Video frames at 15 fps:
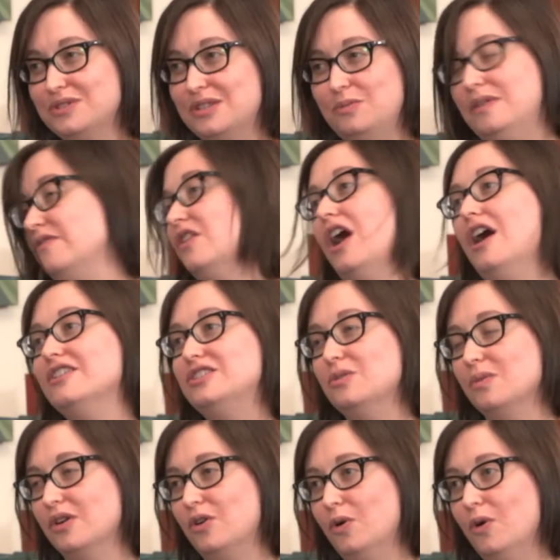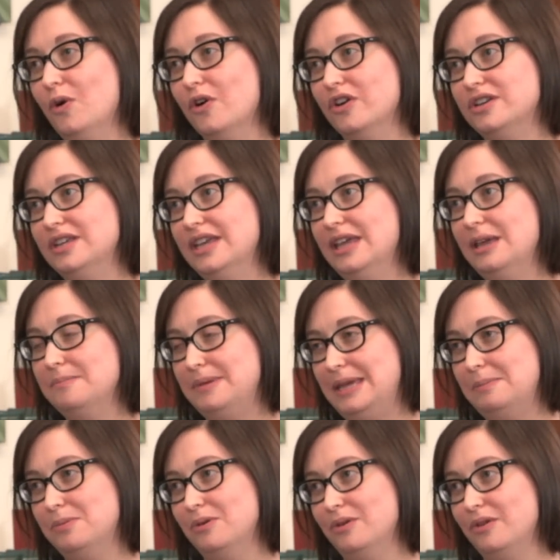that we've got to record
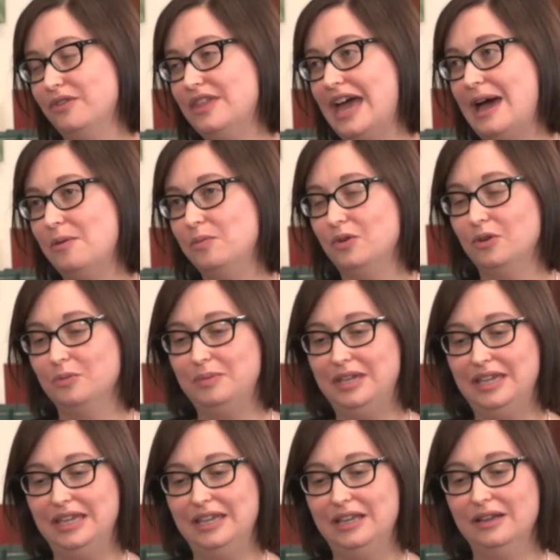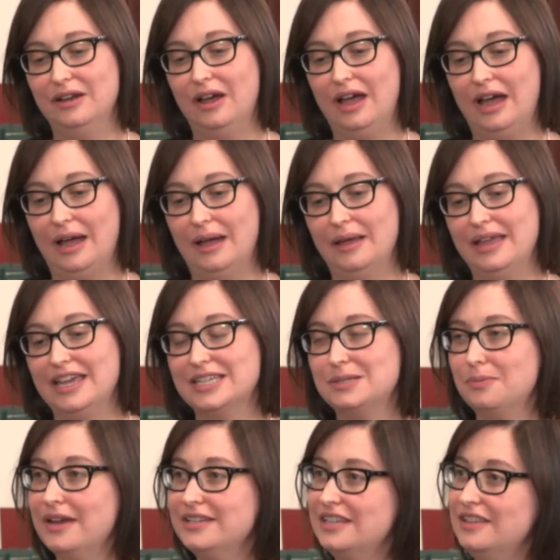people that will be
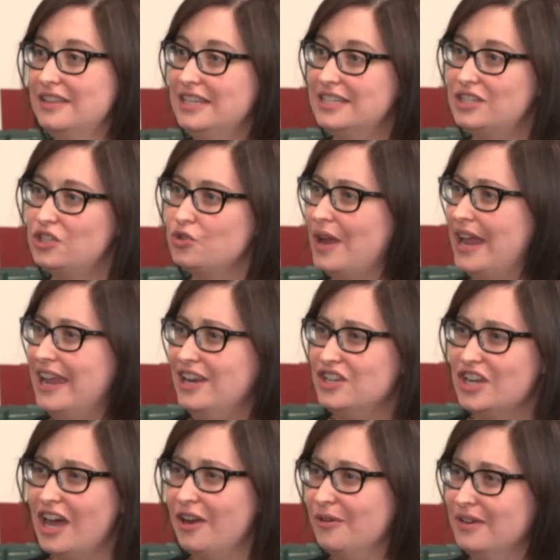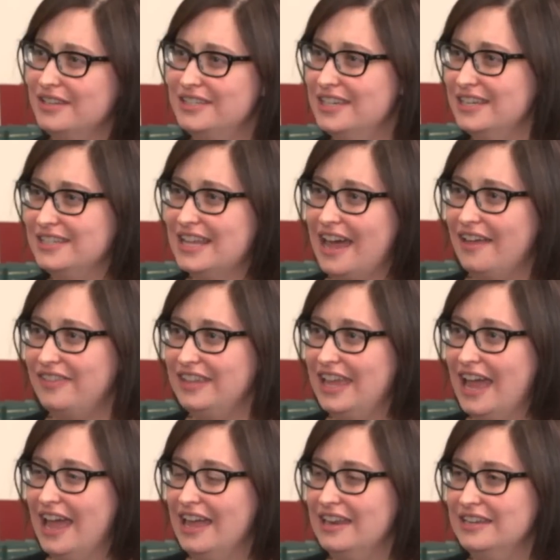expressing these strange utterances at the
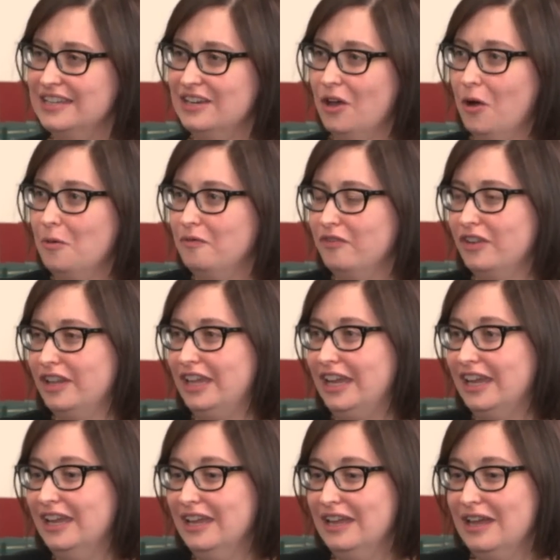end, and hopefully,